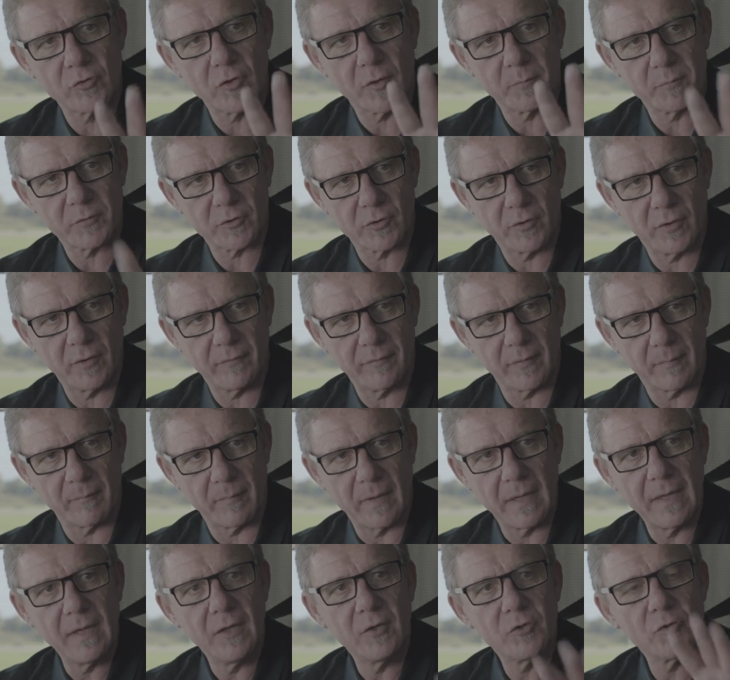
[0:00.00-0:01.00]
to observe them,
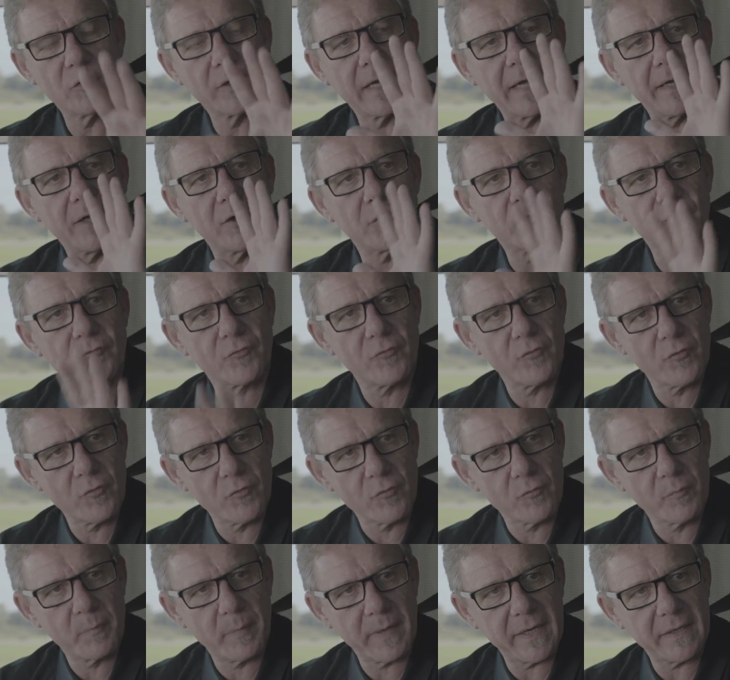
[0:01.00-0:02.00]
to get a
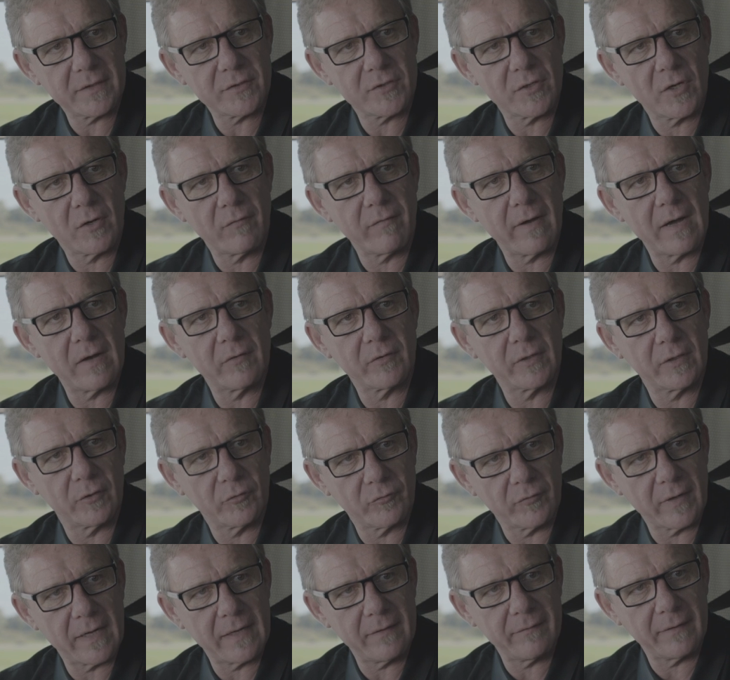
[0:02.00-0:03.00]
true picture of how
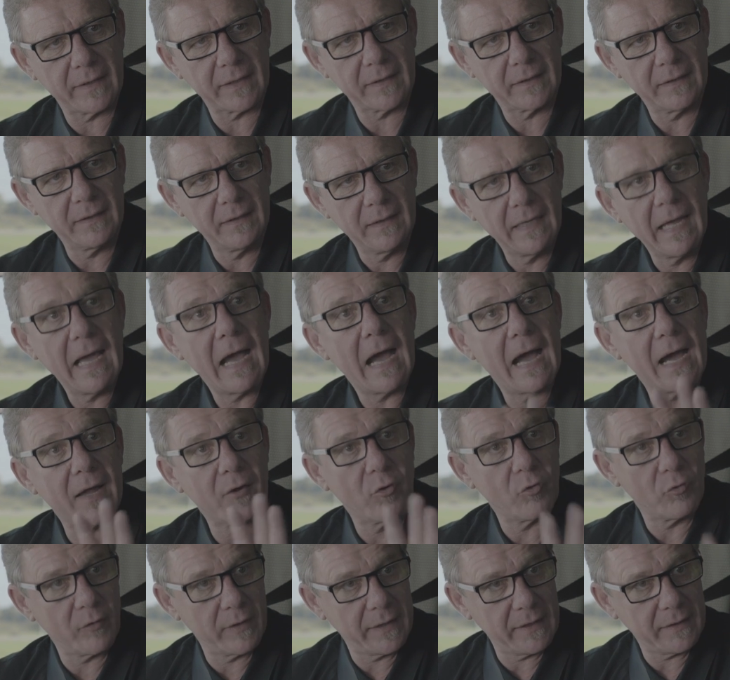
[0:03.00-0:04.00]
they're driving. I
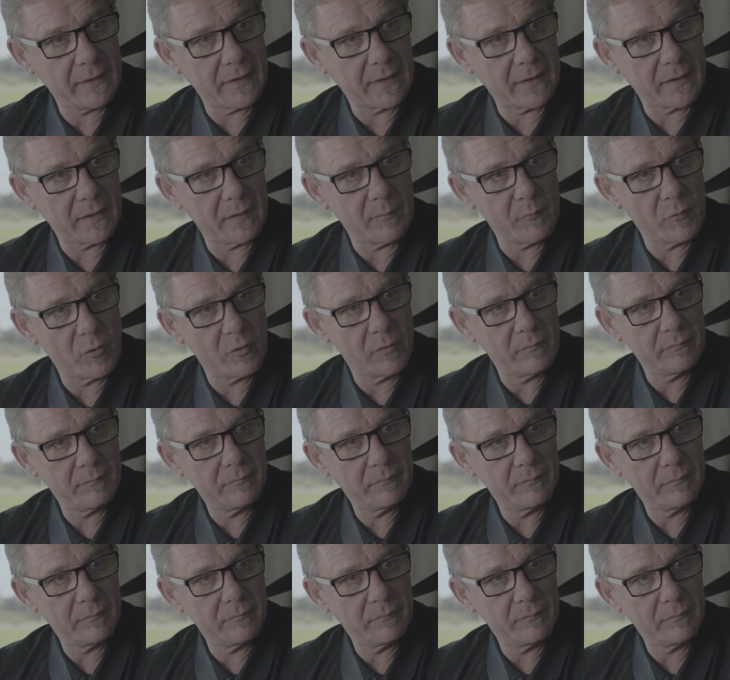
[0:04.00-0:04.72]
don't need that anymore.